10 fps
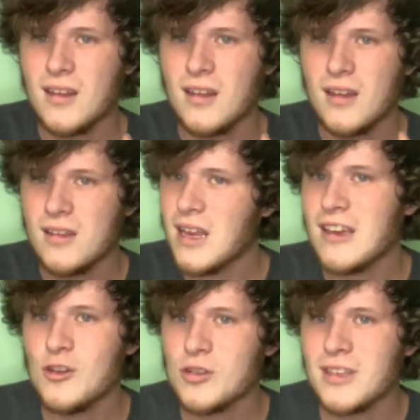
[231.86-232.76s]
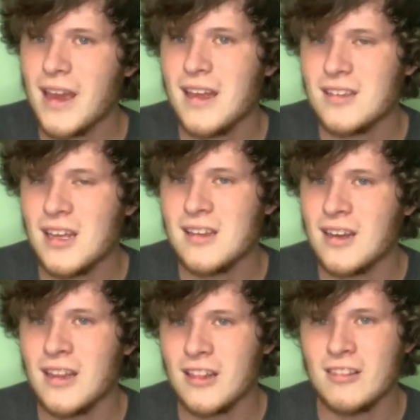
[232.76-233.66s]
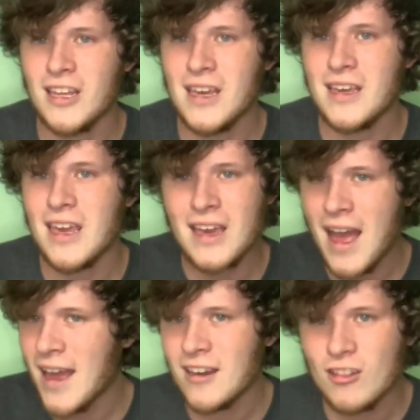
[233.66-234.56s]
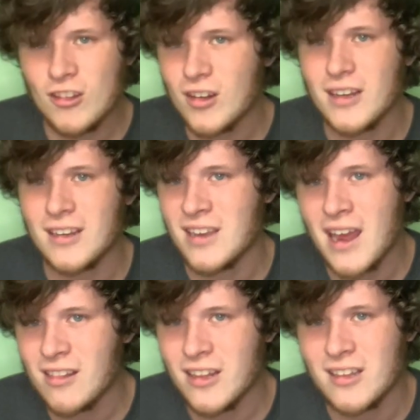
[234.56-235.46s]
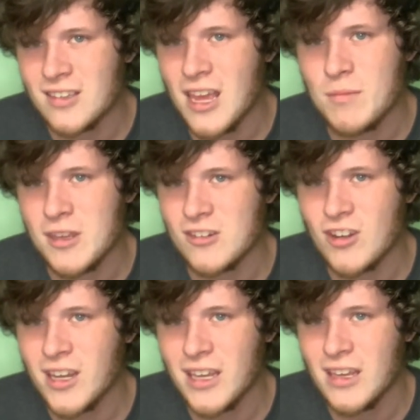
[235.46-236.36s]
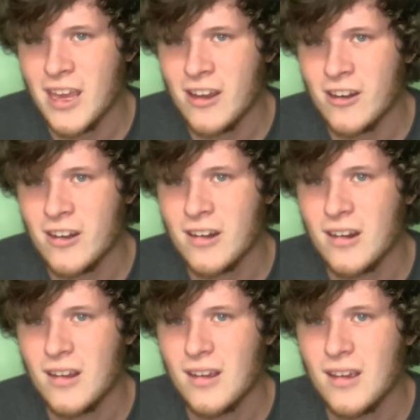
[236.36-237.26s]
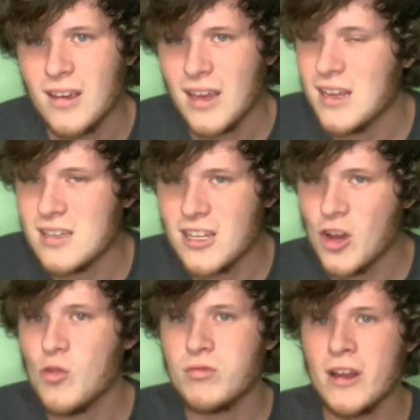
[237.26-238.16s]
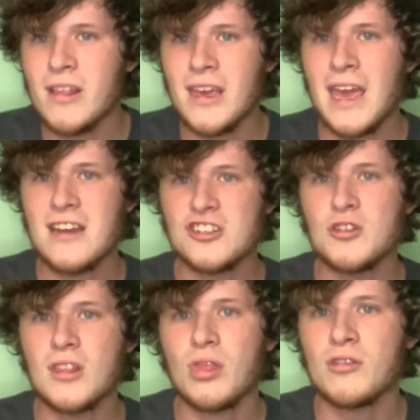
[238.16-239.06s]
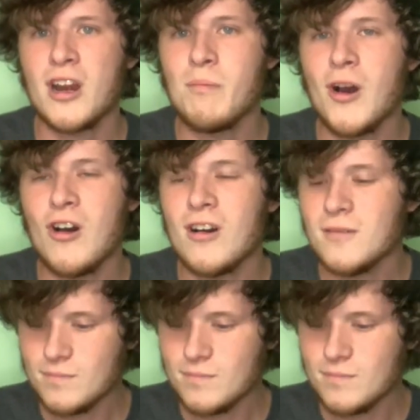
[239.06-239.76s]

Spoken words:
Sekou's second season in the league, he kind of looked exactly the same his rookie year. He still really can't shoot the 3 ball